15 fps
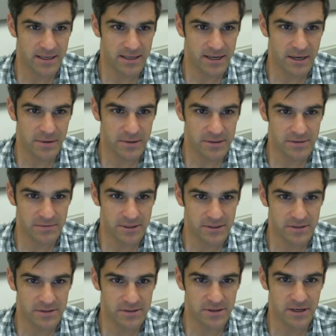and now he is a
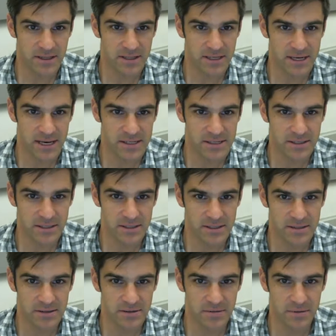researcher at the National
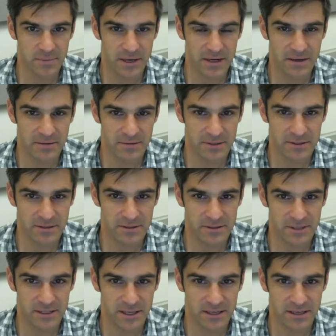Institute for Medical
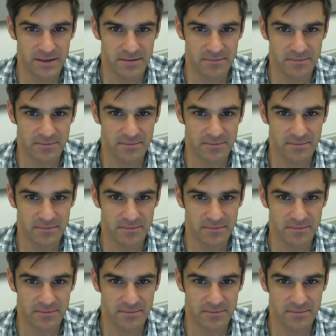Research in London.